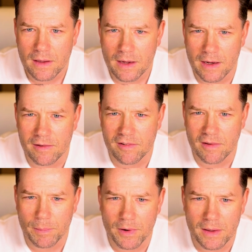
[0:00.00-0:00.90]
And this is
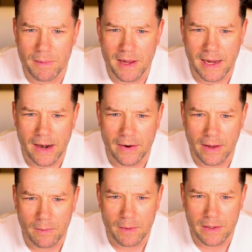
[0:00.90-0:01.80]
a pretty big
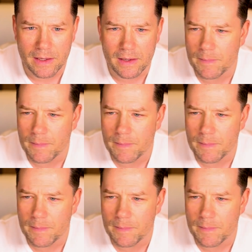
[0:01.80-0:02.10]
area, really.